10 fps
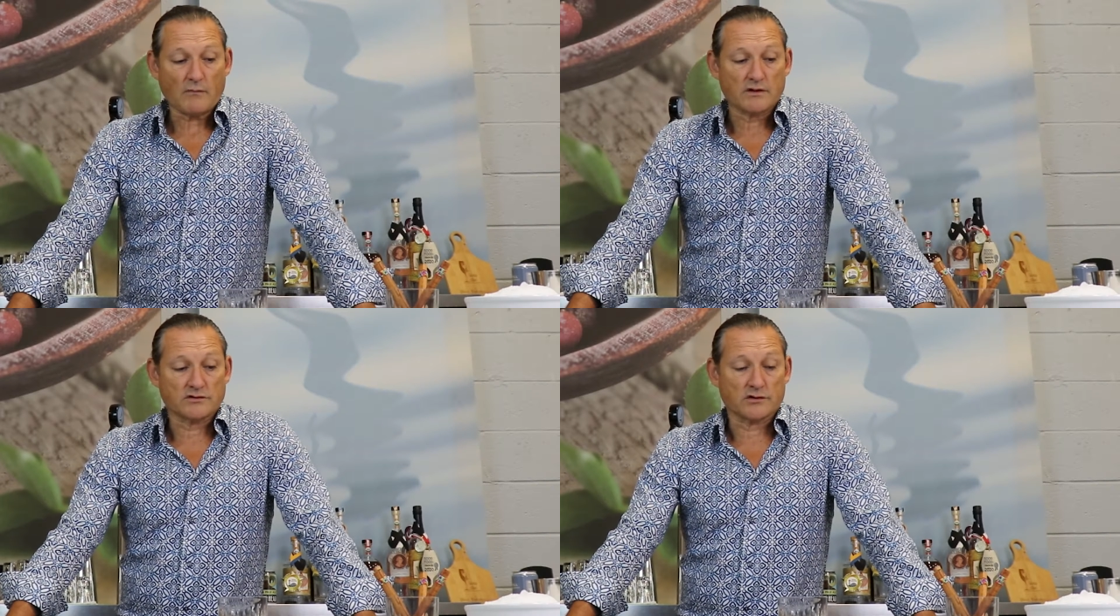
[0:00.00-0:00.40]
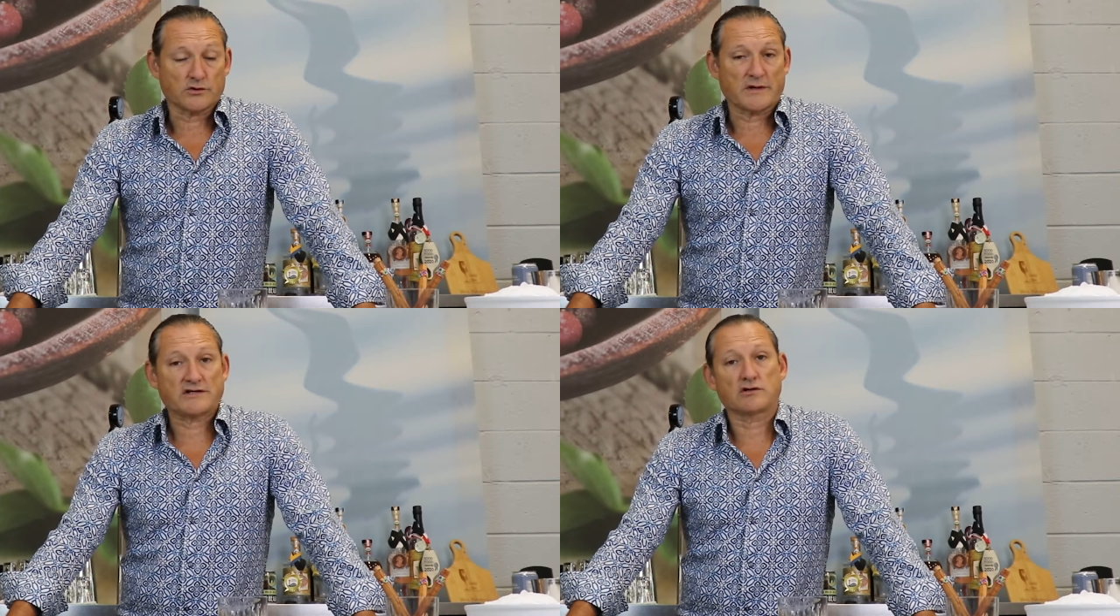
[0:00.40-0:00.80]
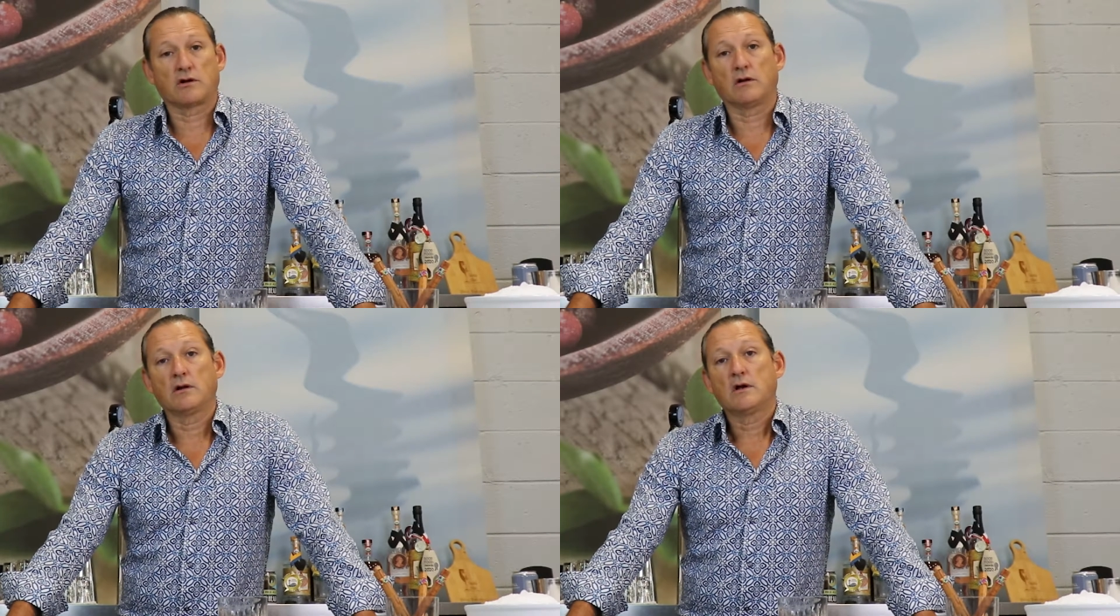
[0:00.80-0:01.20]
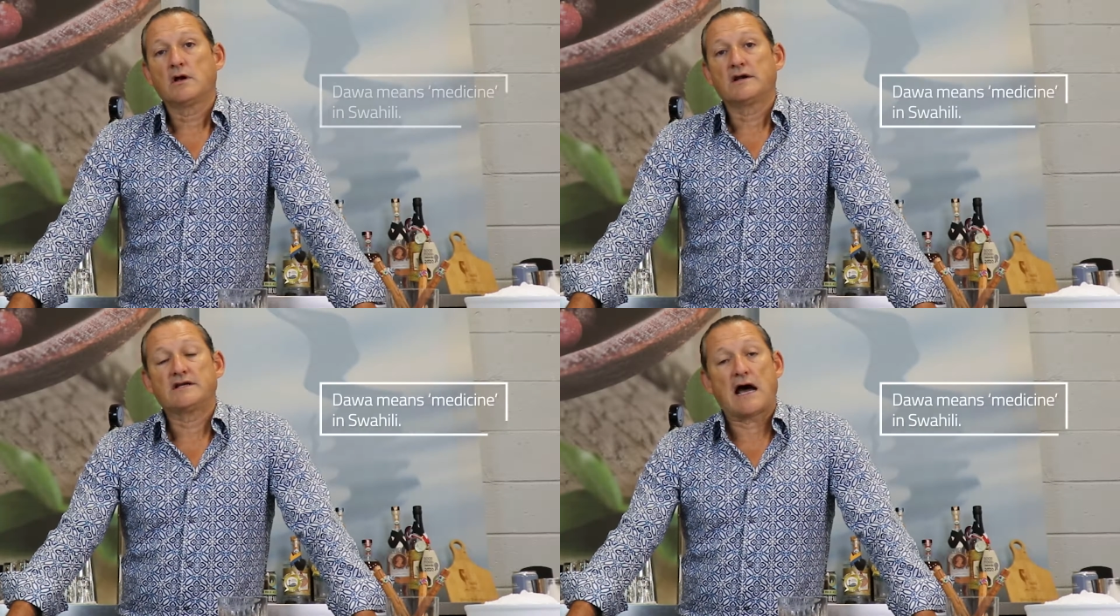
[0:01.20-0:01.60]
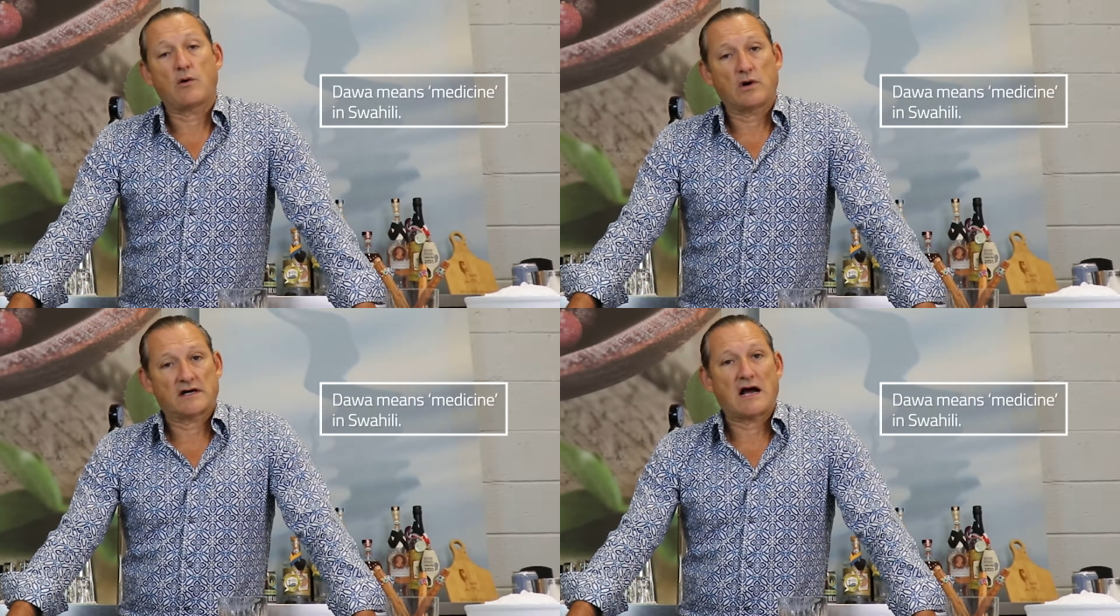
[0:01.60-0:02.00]
So the traditional
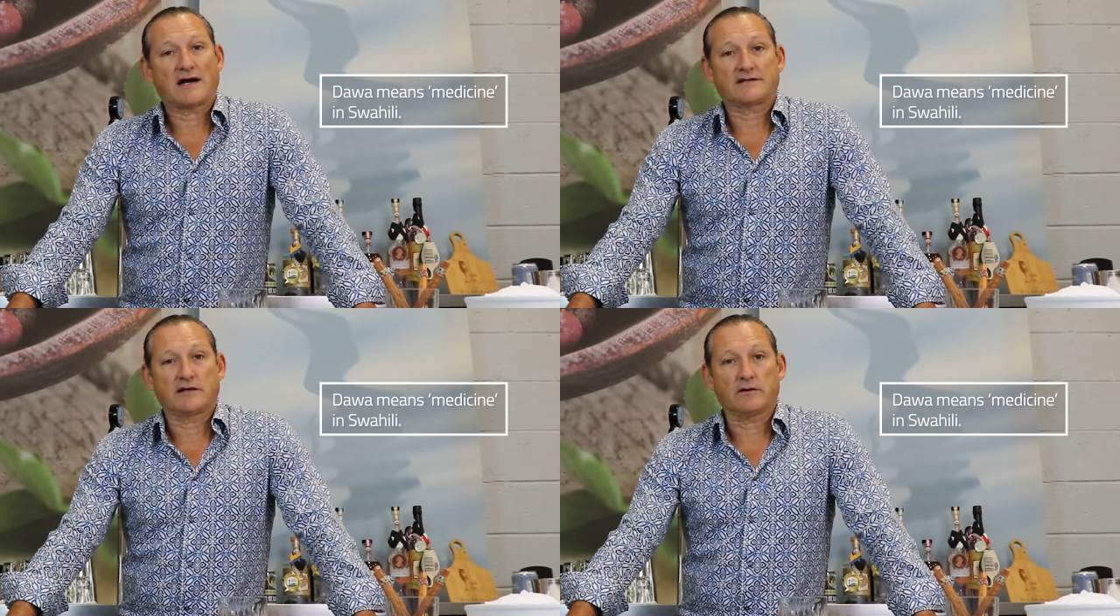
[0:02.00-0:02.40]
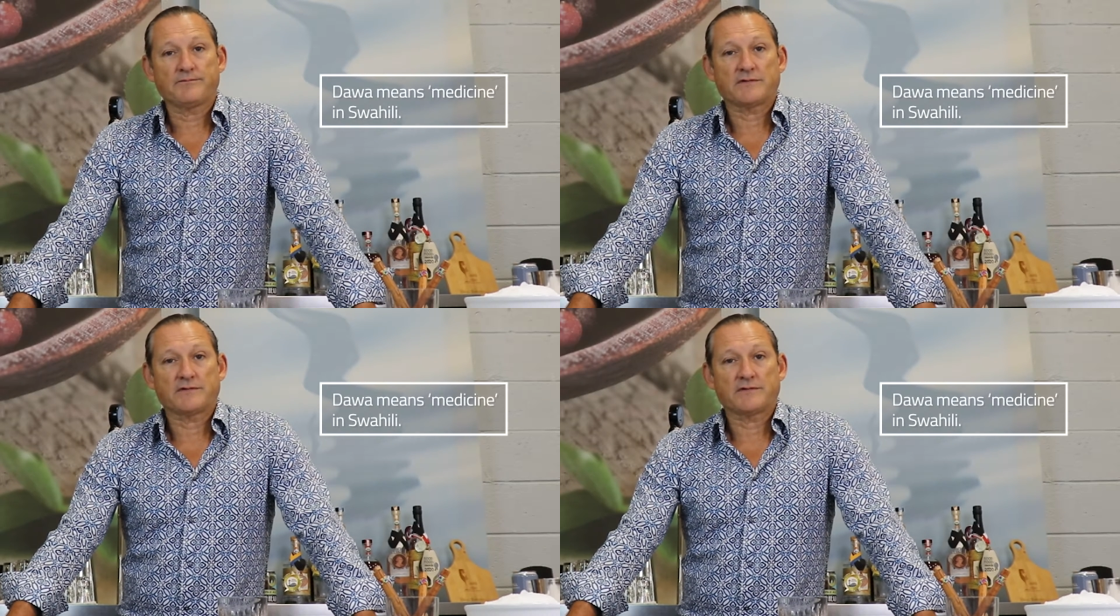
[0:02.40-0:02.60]
Dawa cocktail